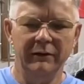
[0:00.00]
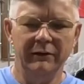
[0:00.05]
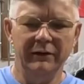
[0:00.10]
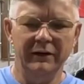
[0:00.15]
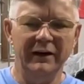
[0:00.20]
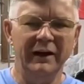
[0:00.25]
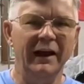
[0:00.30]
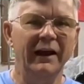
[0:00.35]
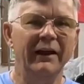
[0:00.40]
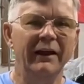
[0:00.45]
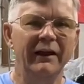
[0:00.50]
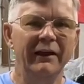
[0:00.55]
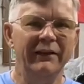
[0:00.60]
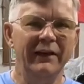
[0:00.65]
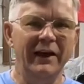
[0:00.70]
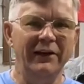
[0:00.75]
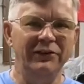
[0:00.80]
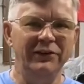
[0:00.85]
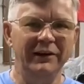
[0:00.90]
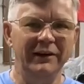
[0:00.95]
See now,
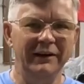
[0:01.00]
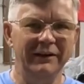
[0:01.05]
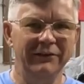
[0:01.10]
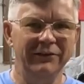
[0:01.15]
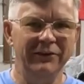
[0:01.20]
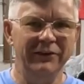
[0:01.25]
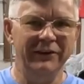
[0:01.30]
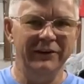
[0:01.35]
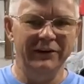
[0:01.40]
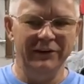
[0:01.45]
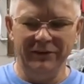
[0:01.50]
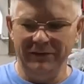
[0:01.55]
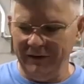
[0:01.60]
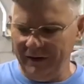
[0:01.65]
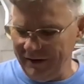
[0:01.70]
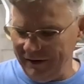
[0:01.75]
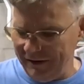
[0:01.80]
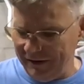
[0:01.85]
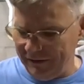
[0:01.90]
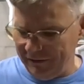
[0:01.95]
that's it for this
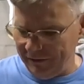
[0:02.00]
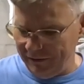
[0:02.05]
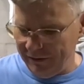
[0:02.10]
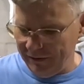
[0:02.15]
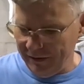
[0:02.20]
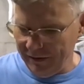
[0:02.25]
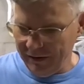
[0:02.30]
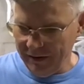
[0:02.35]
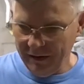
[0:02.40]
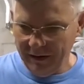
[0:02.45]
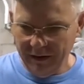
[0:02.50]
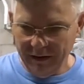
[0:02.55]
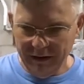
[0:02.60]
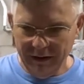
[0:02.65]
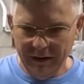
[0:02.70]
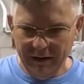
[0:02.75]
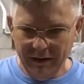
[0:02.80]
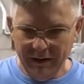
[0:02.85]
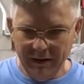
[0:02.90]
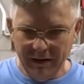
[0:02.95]
video.
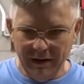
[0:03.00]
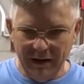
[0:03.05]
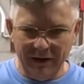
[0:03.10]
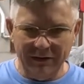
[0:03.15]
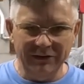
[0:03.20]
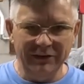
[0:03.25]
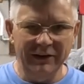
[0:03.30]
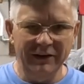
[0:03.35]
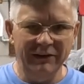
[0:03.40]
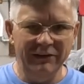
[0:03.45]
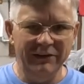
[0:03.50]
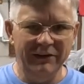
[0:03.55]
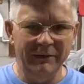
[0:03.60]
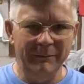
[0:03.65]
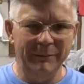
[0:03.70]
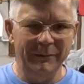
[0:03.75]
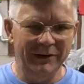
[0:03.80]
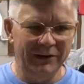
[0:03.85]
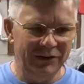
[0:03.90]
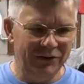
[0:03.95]
Like I said, the
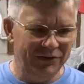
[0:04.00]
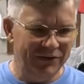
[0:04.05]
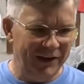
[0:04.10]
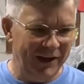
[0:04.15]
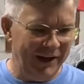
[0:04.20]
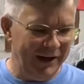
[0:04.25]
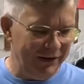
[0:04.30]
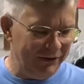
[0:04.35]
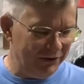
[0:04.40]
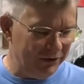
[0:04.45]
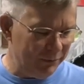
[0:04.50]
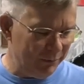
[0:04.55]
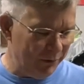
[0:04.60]
shipping is fast,